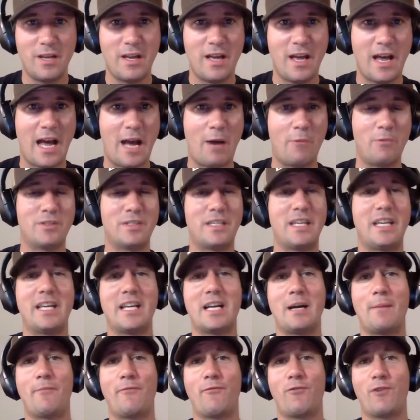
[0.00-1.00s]
I was hitting
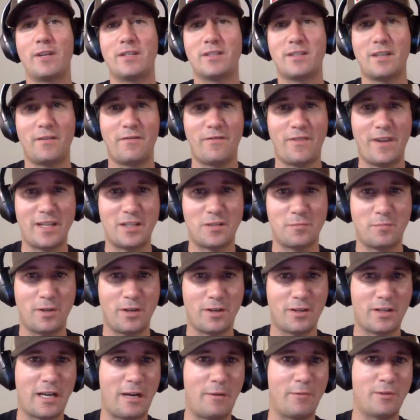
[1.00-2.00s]
up friends on
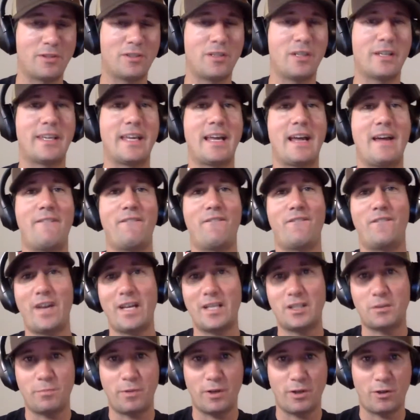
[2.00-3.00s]
Facebook. I was looking at
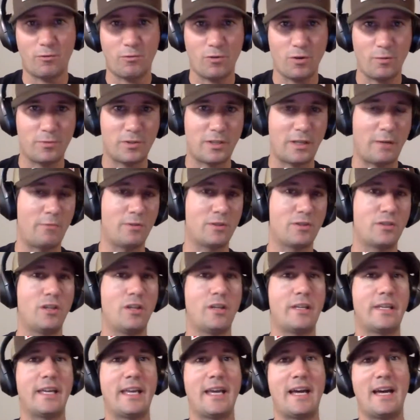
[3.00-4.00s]
Facebook groups. I was
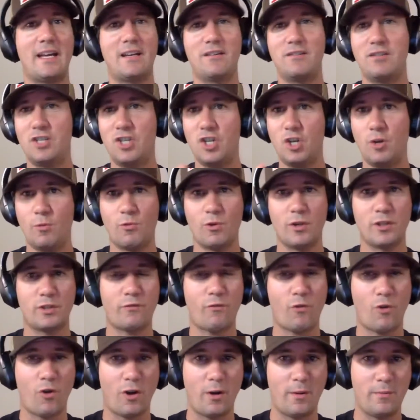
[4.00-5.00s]
looking at numerous
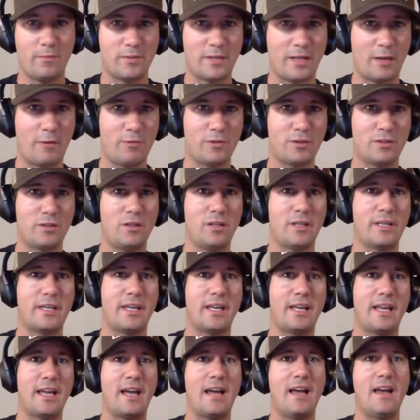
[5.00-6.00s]
forums. I was
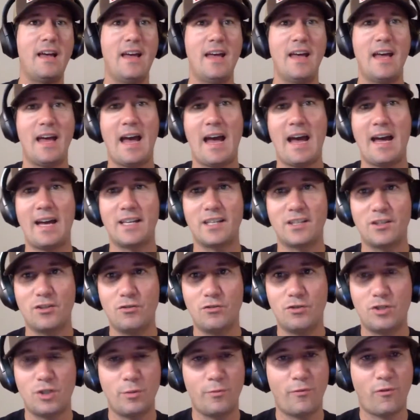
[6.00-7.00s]
looking at
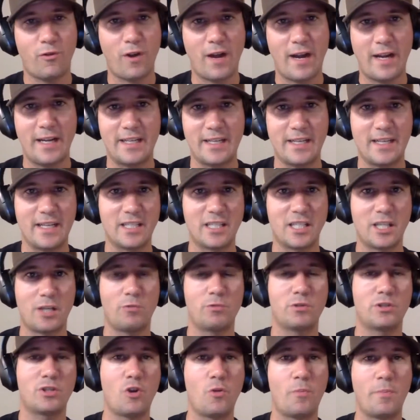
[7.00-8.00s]
YouTube for ideas. I
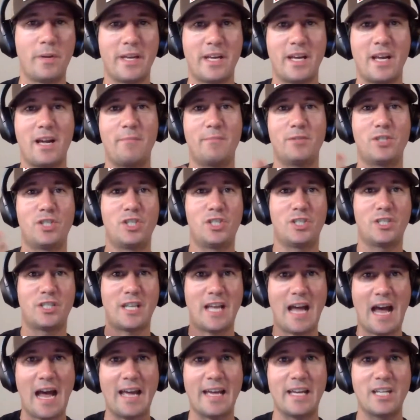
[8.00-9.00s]
was opening up
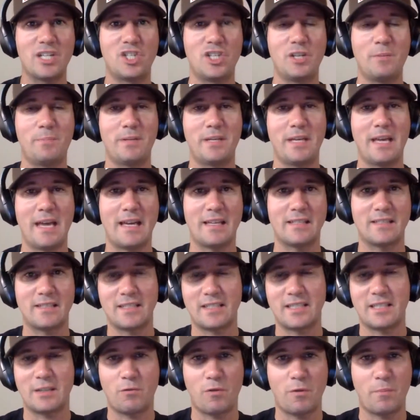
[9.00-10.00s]
Gaia GPS to
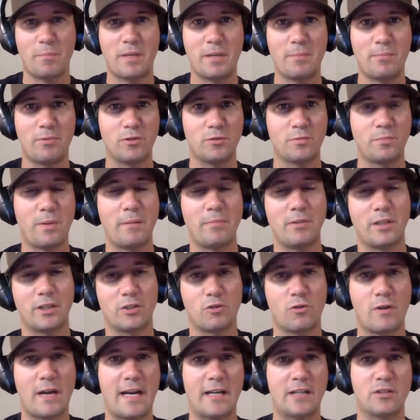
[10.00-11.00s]
see where people's public
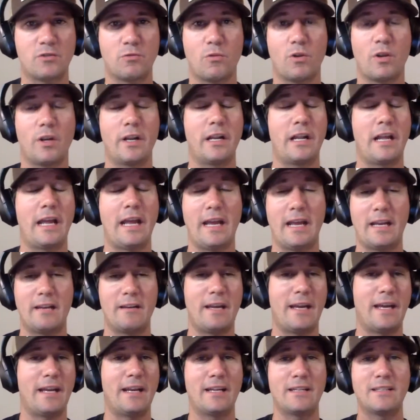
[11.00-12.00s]
tracks were and
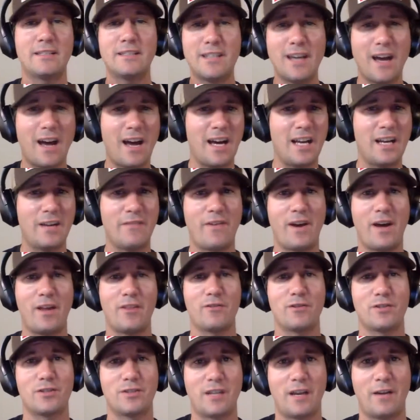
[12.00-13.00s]
a ton of
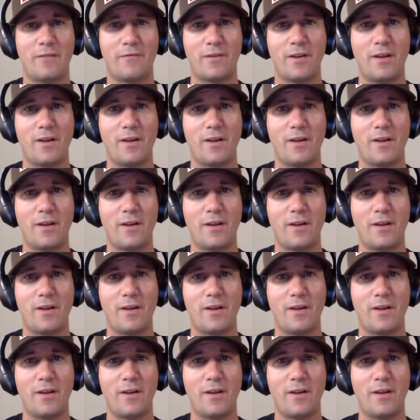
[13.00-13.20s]
other stuff.